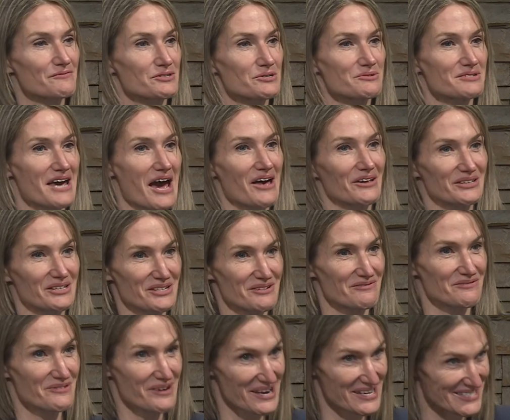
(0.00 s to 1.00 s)
totality
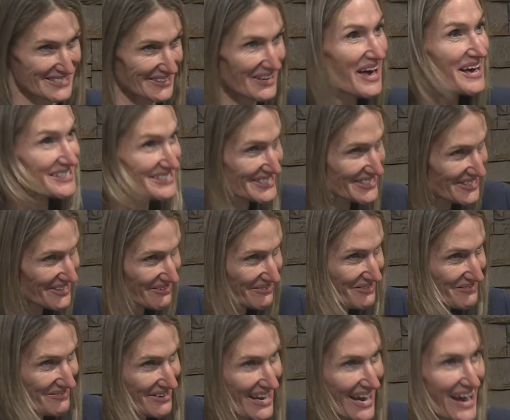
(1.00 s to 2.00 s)
phrase last year
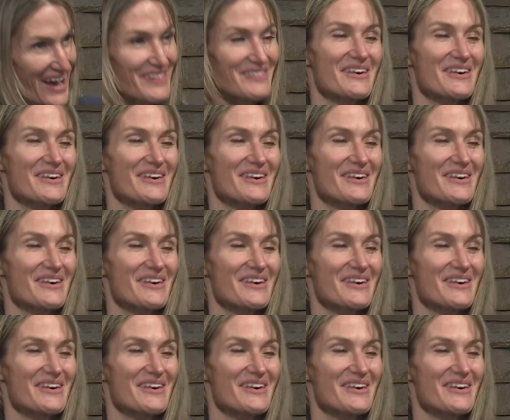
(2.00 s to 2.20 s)
when we had